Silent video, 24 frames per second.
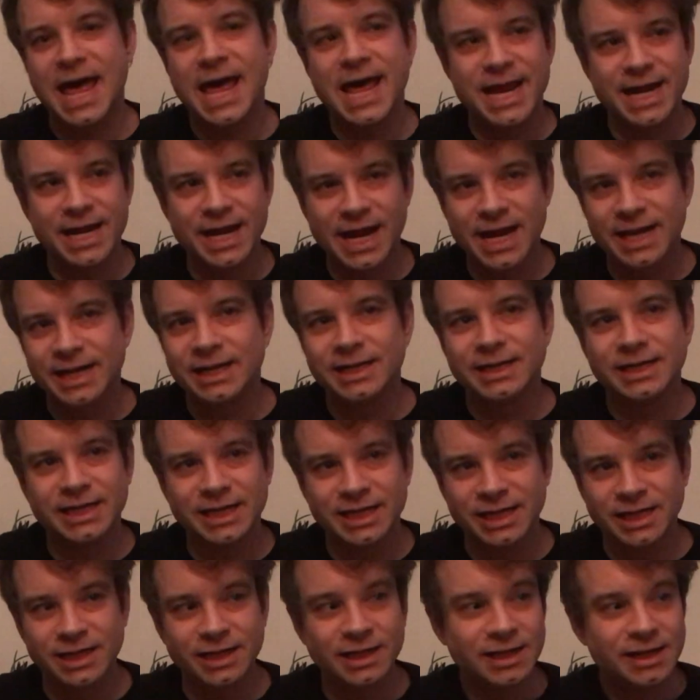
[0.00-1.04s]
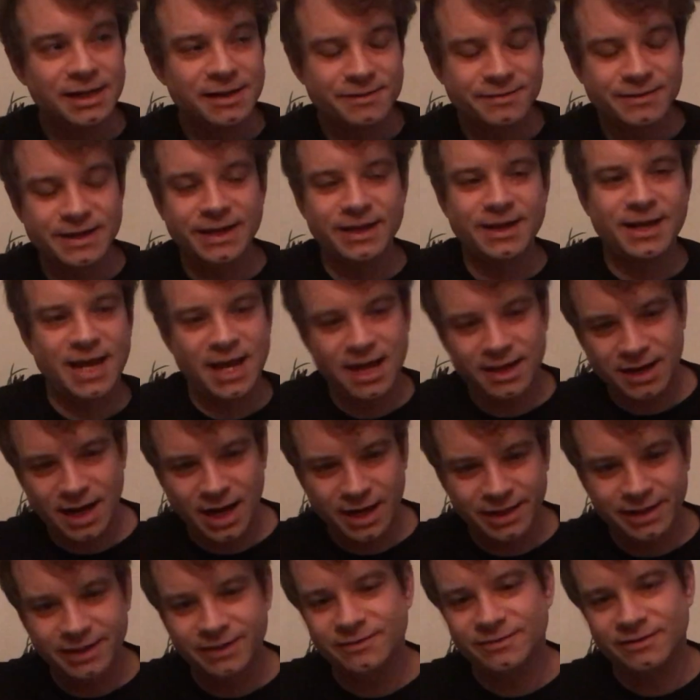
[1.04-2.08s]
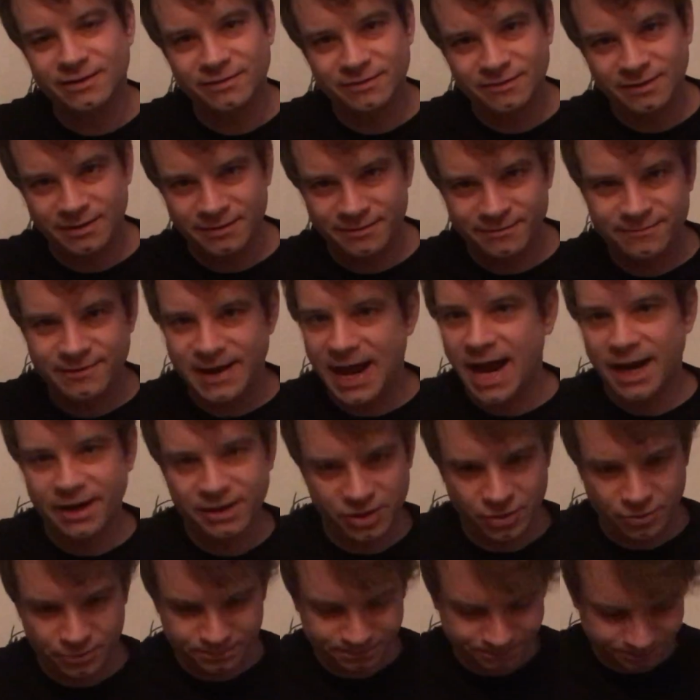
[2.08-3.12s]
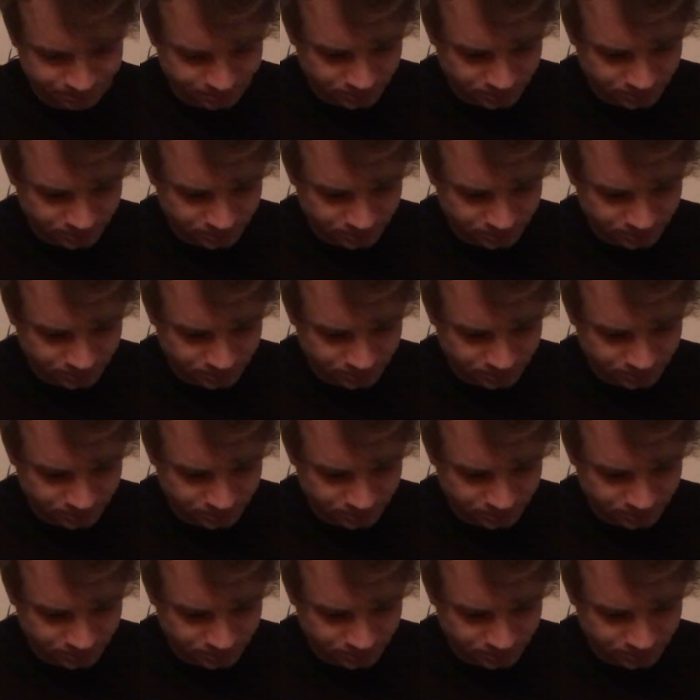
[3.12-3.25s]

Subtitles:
A and an E, they cannot exist in a vacuum.